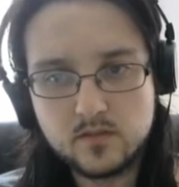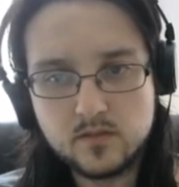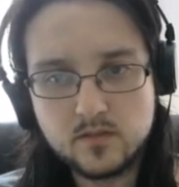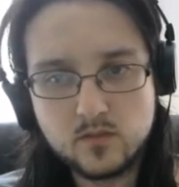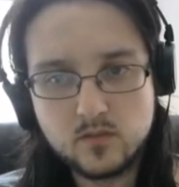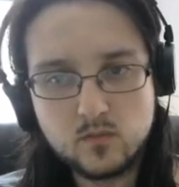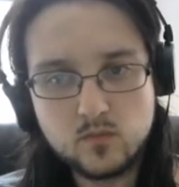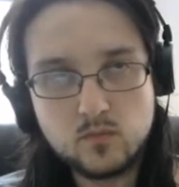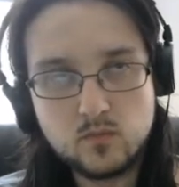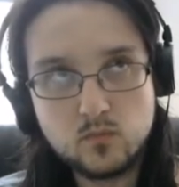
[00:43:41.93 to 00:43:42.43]

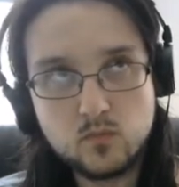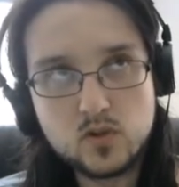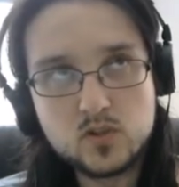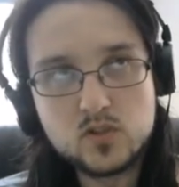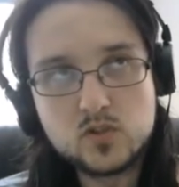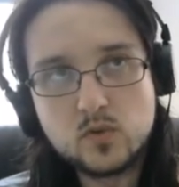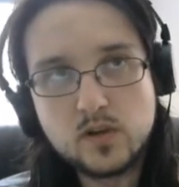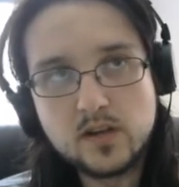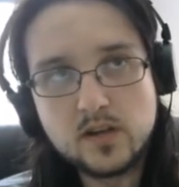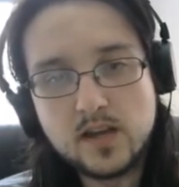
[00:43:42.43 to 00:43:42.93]

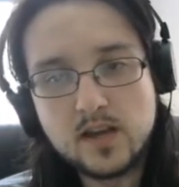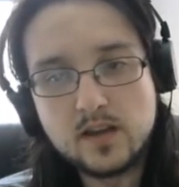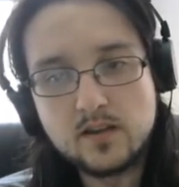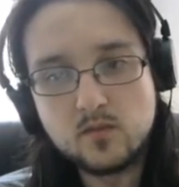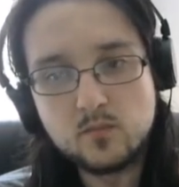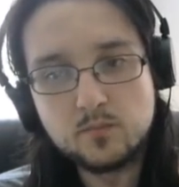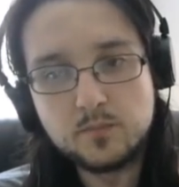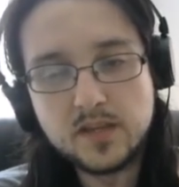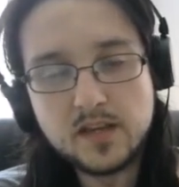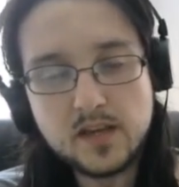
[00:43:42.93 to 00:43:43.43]
rooks want to
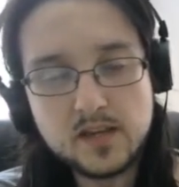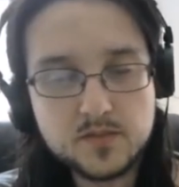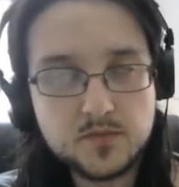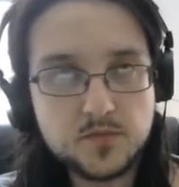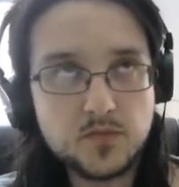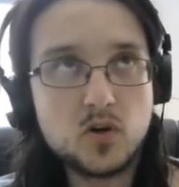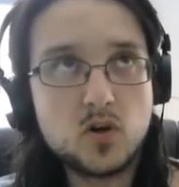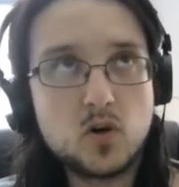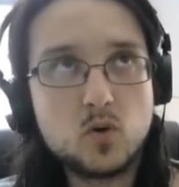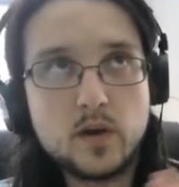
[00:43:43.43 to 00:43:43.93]
be as
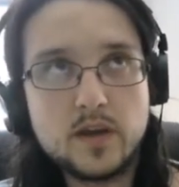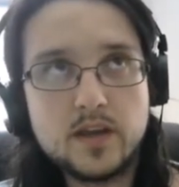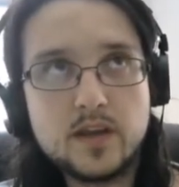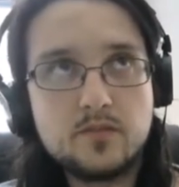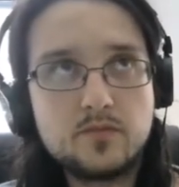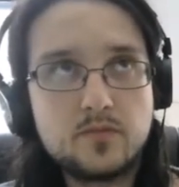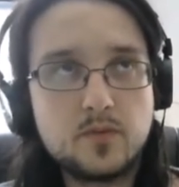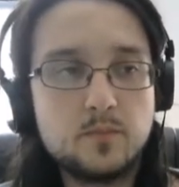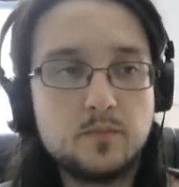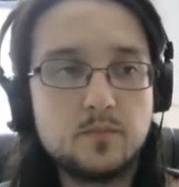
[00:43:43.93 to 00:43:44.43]
far away
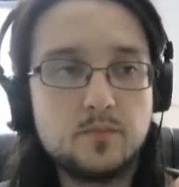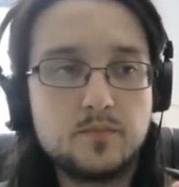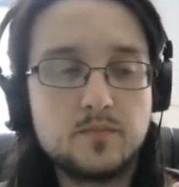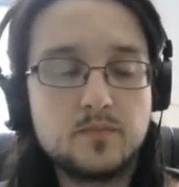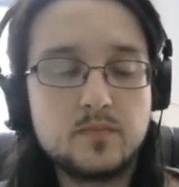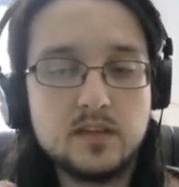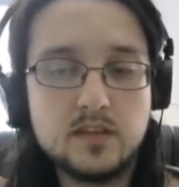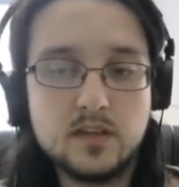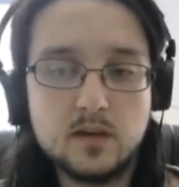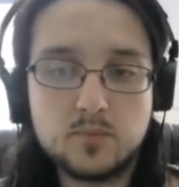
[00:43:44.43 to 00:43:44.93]
from
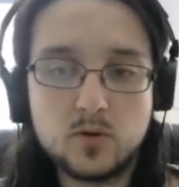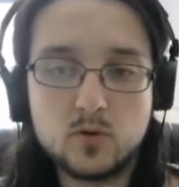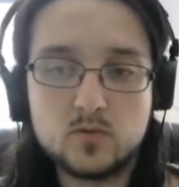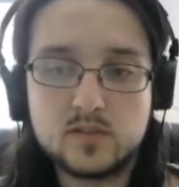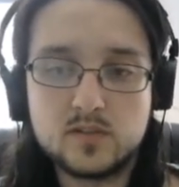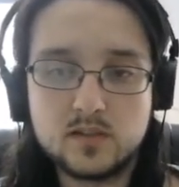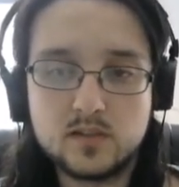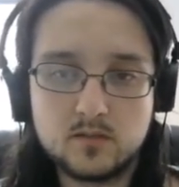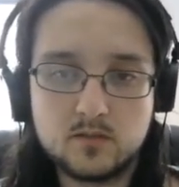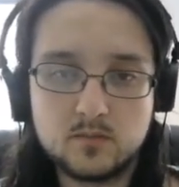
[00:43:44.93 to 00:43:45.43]
the
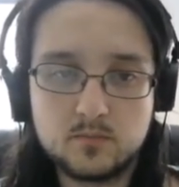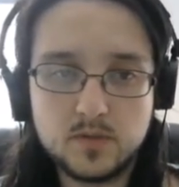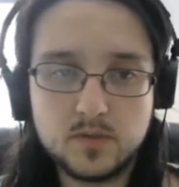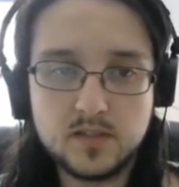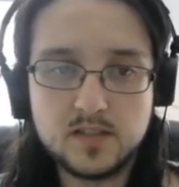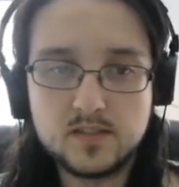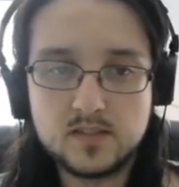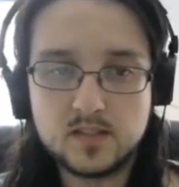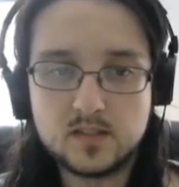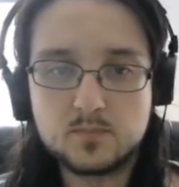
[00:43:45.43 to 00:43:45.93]
opposing
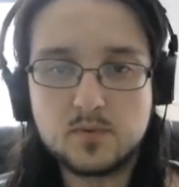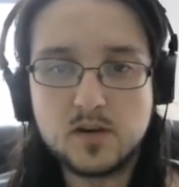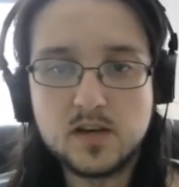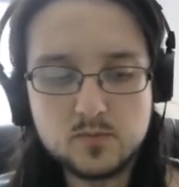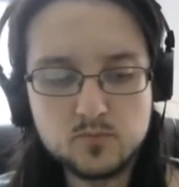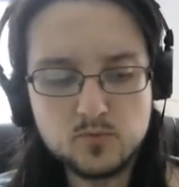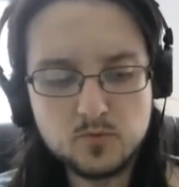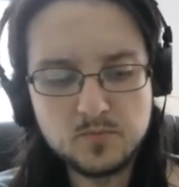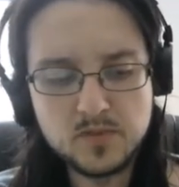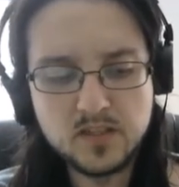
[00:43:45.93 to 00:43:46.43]
pieces as
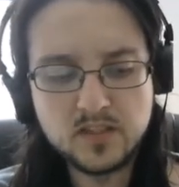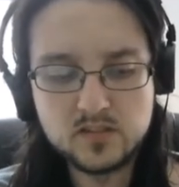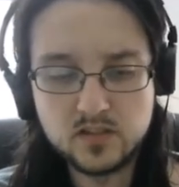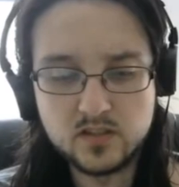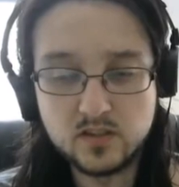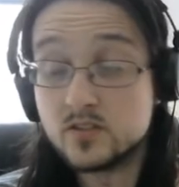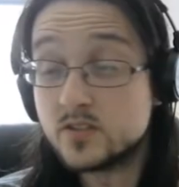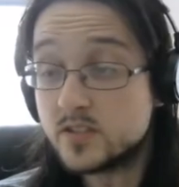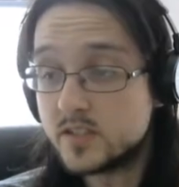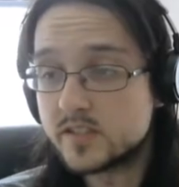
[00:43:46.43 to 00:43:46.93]
possible because
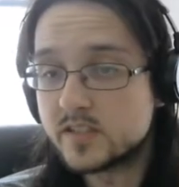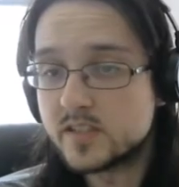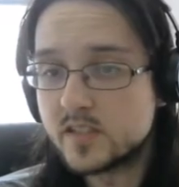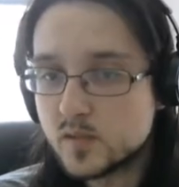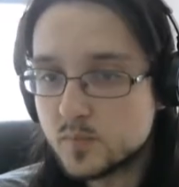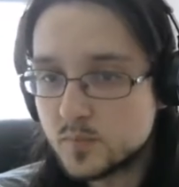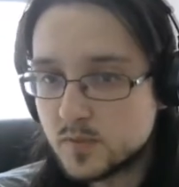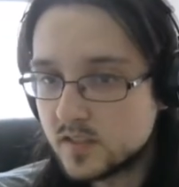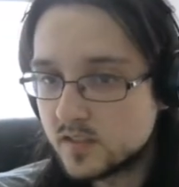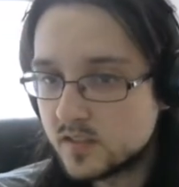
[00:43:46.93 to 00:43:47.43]
they're
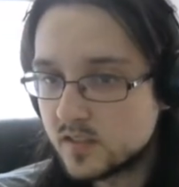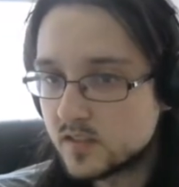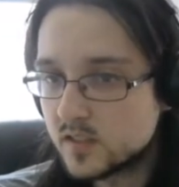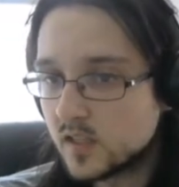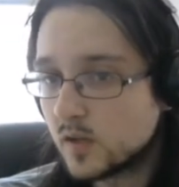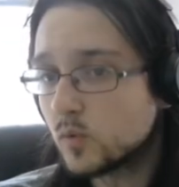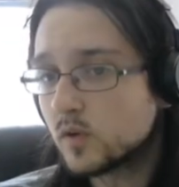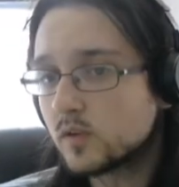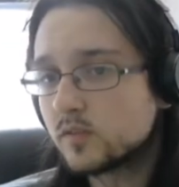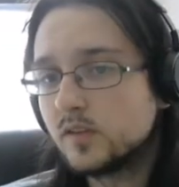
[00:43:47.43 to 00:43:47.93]
distance pieces. They
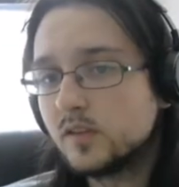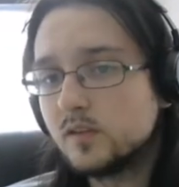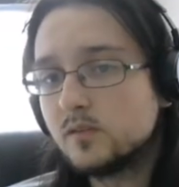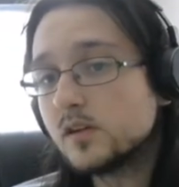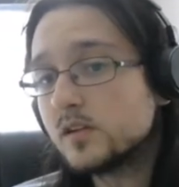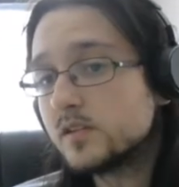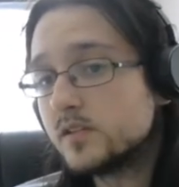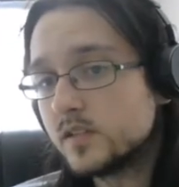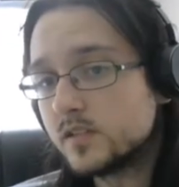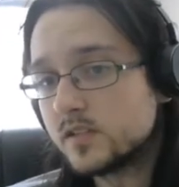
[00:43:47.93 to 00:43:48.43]
work really
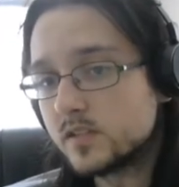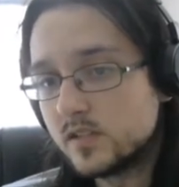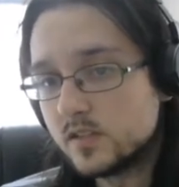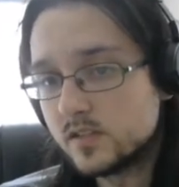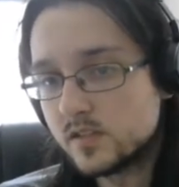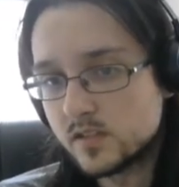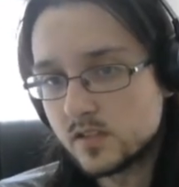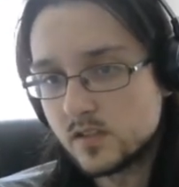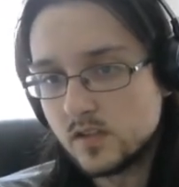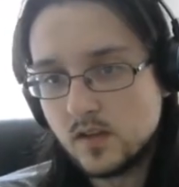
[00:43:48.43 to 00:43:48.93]
well at
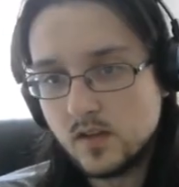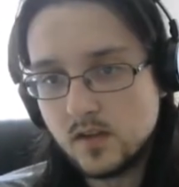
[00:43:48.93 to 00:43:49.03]
distance.